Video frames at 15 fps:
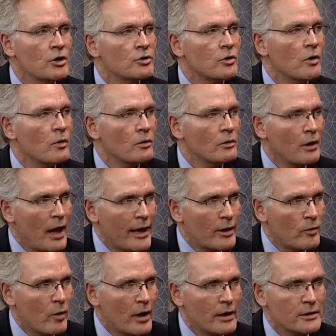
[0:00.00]
So
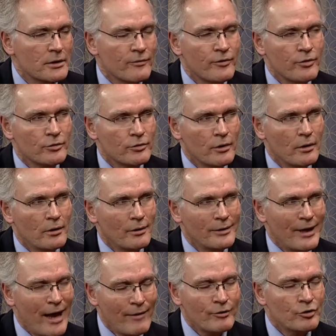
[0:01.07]
likewise, if you're
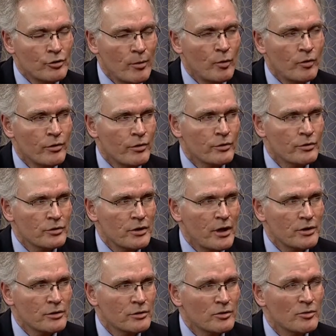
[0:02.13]
having trouble with your
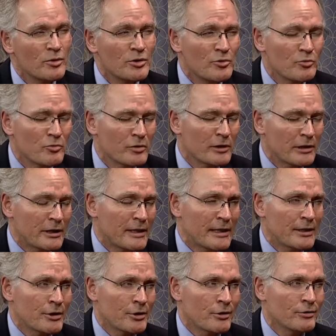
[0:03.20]
eustachian tube and you really
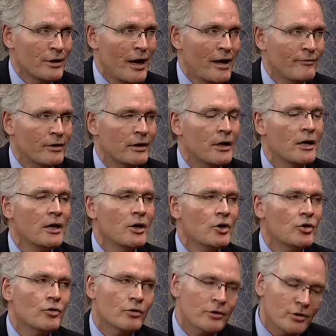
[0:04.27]
need to go diving,
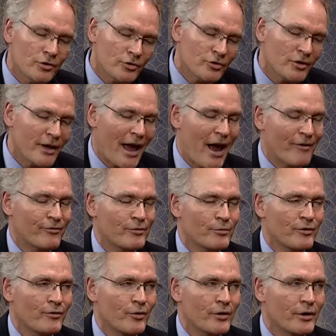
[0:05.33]
you can use the Afrin
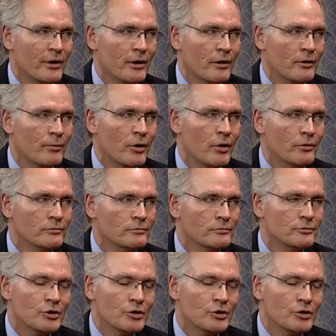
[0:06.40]
before you get on the boat.